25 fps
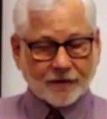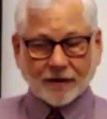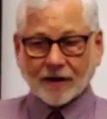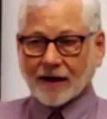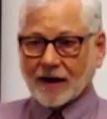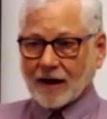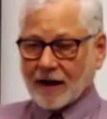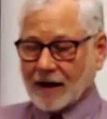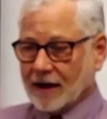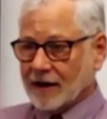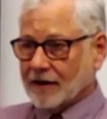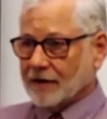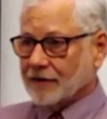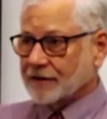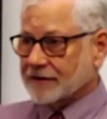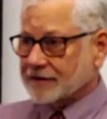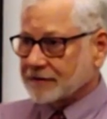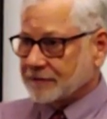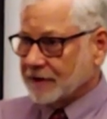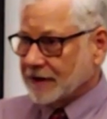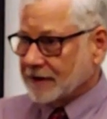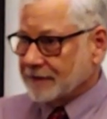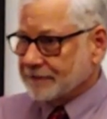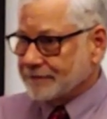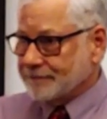your
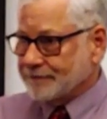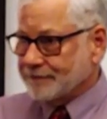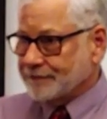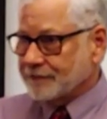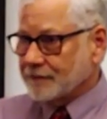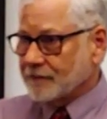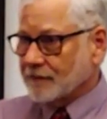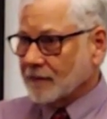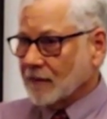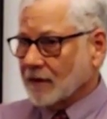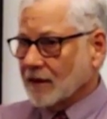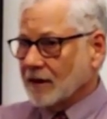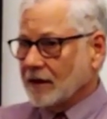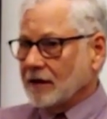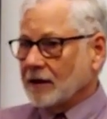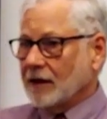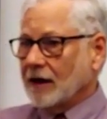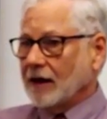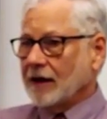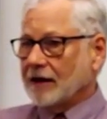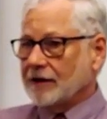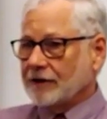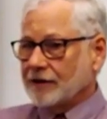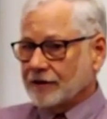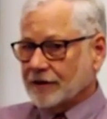congressman
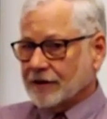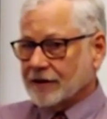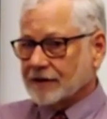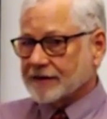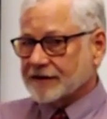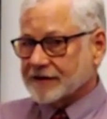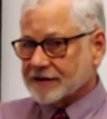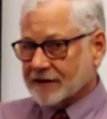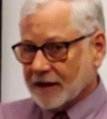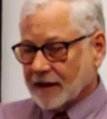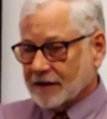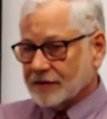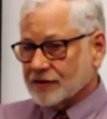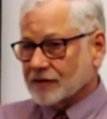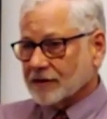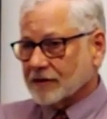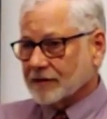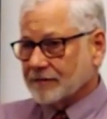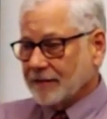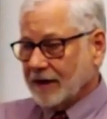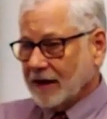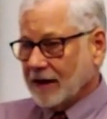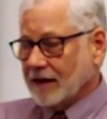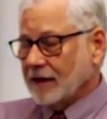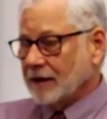and you can schedule a
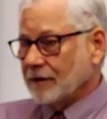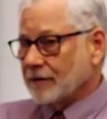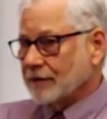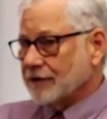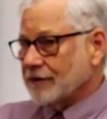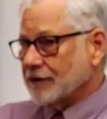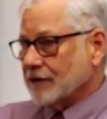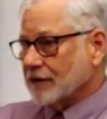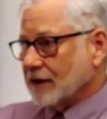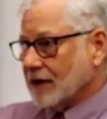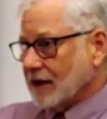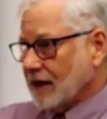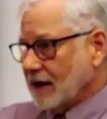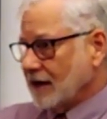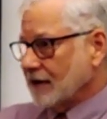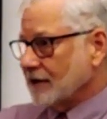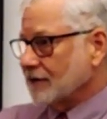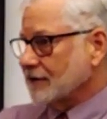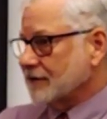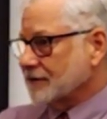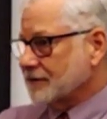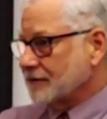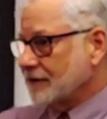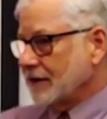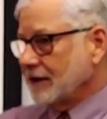meeting with your
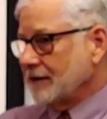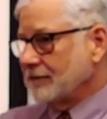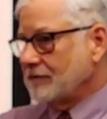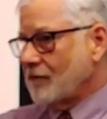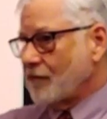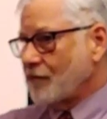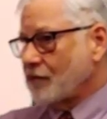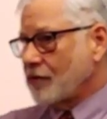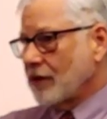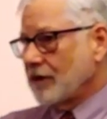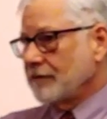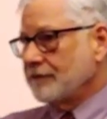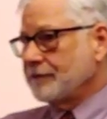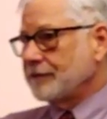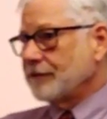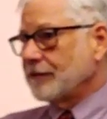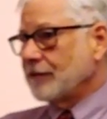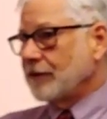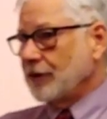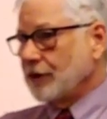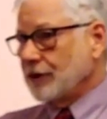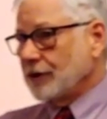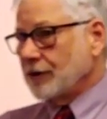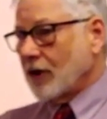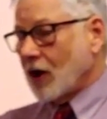congressman.
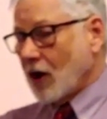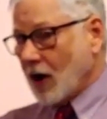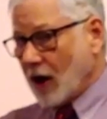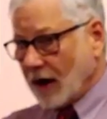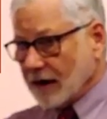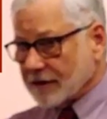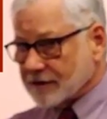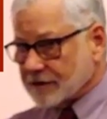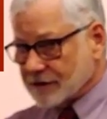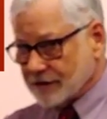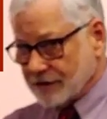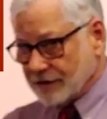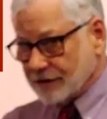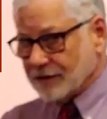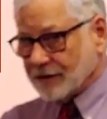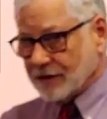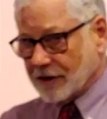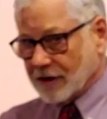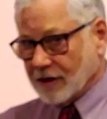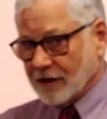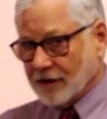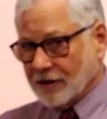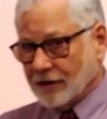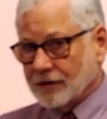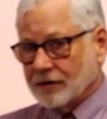You ought to
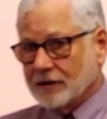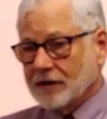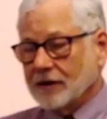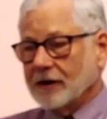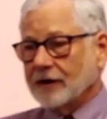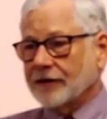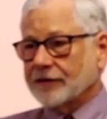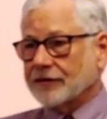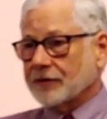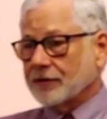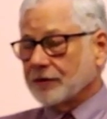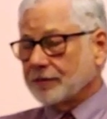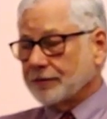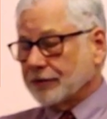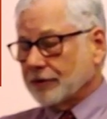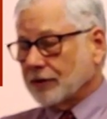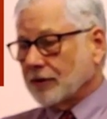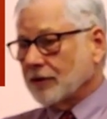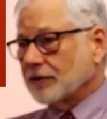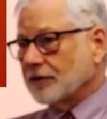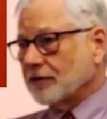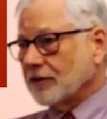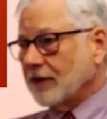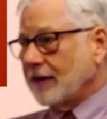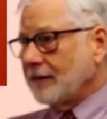go through
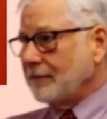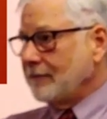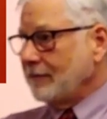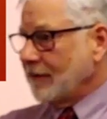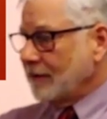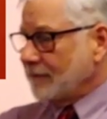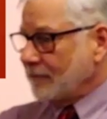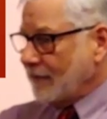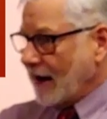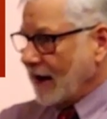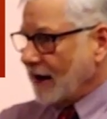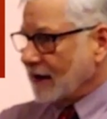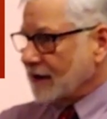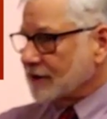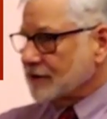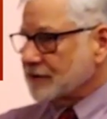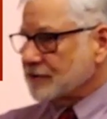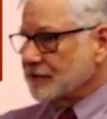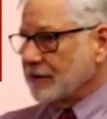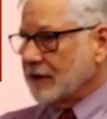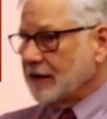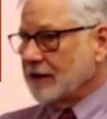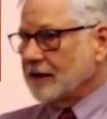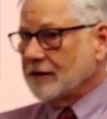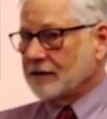program
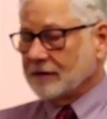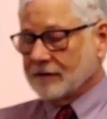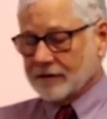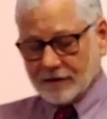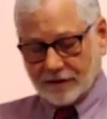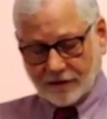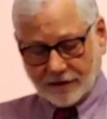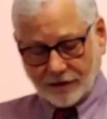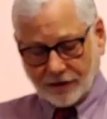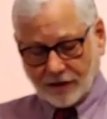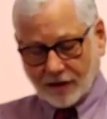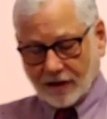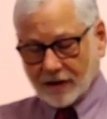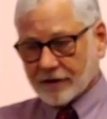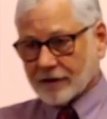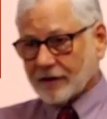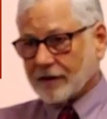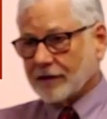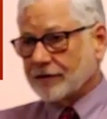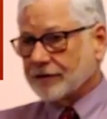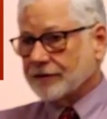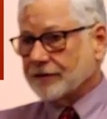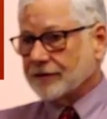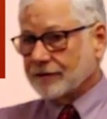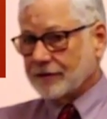management you ought to
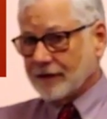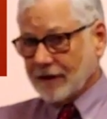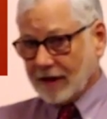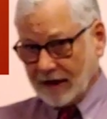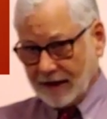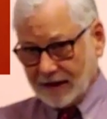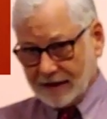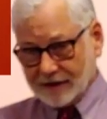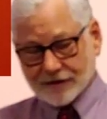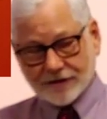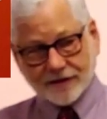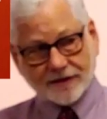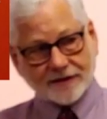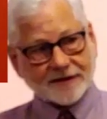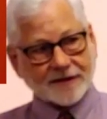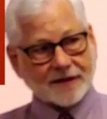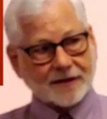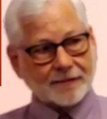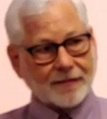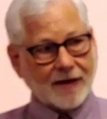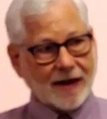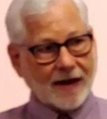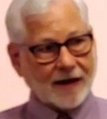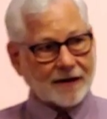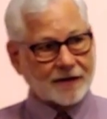go through agency
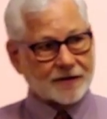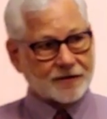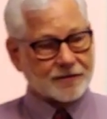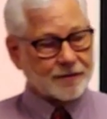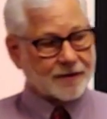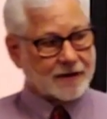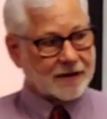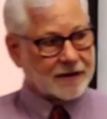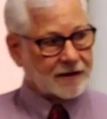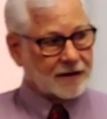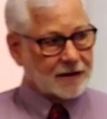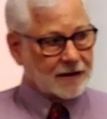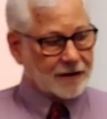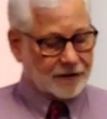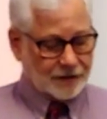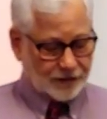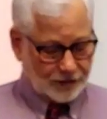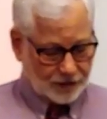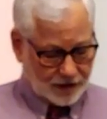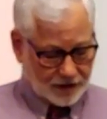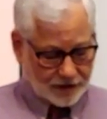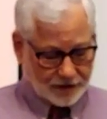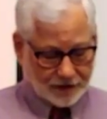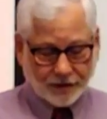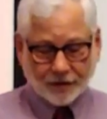management.
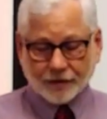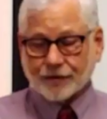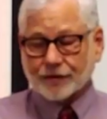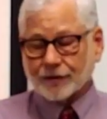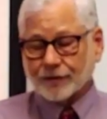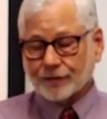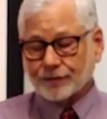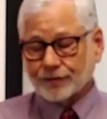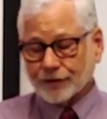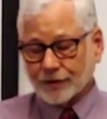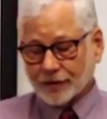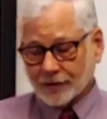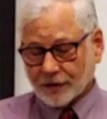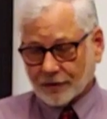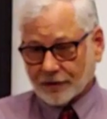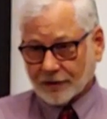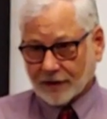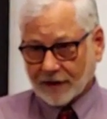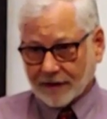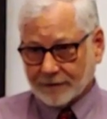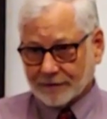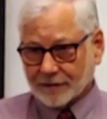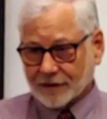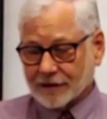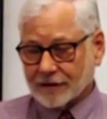You ought to go through
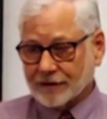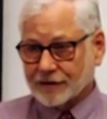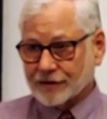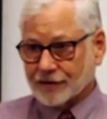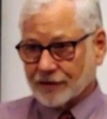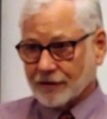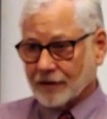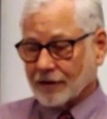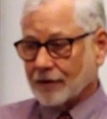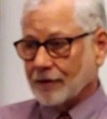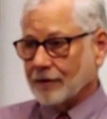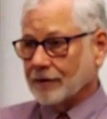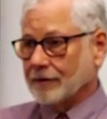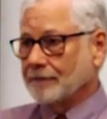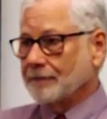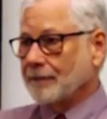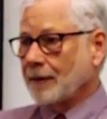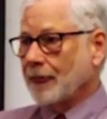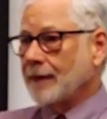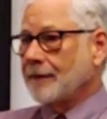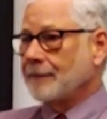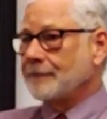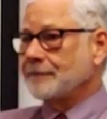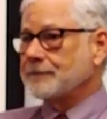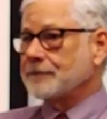program control.
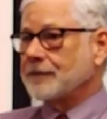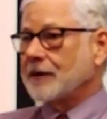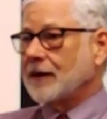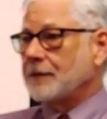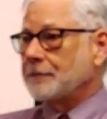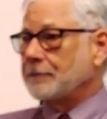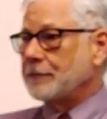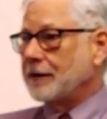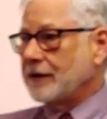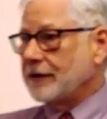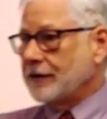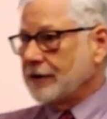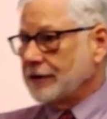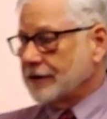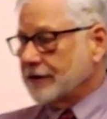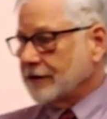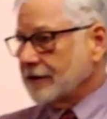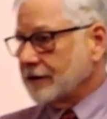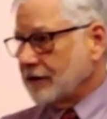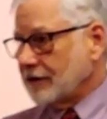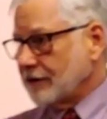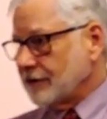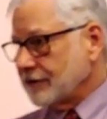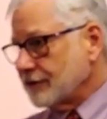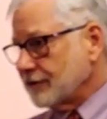But you
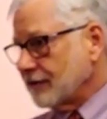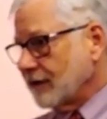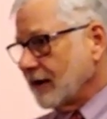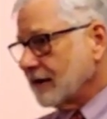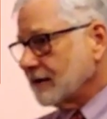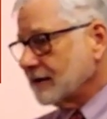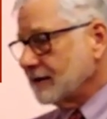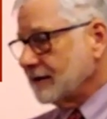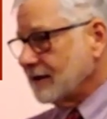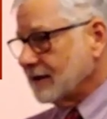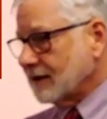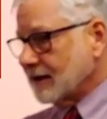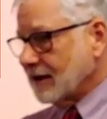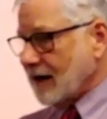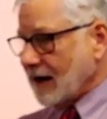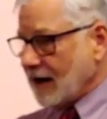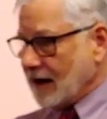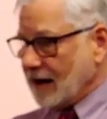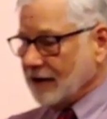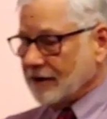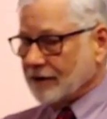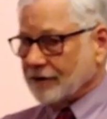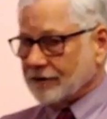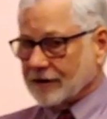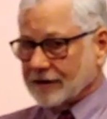can go directly to
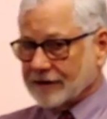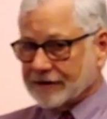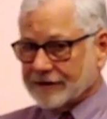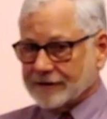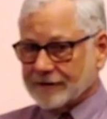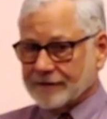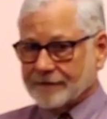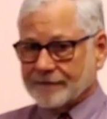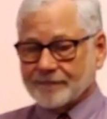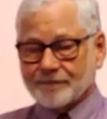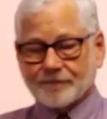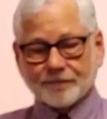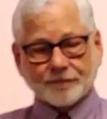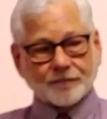Congress.